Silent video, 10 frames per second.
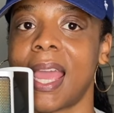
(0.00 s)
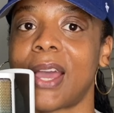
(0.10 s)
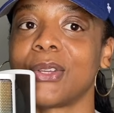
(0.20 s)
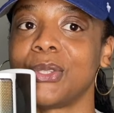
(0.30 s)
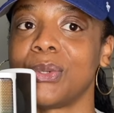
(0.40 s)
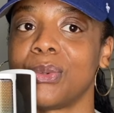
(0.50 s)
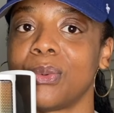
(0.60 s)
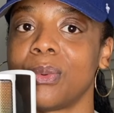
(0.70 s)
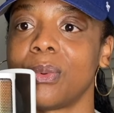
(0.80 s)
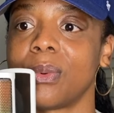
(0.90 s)
how
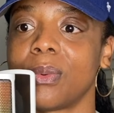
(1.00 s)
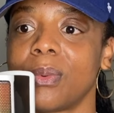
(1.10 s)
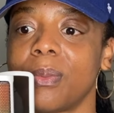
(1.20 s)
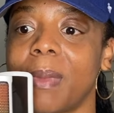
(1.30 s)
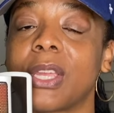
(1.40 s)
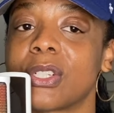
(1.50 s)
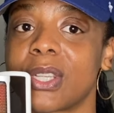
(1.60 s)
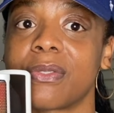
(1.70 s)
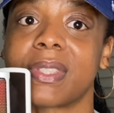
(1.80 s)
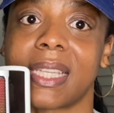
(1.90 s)
you make
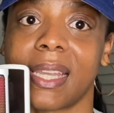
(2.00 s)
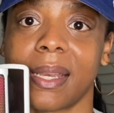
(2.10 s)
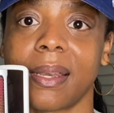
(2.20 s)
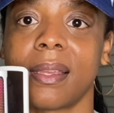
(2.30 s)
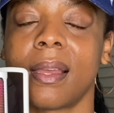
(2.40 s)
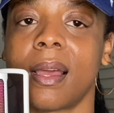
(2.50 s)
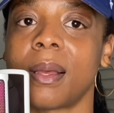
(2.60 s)
yourself seen.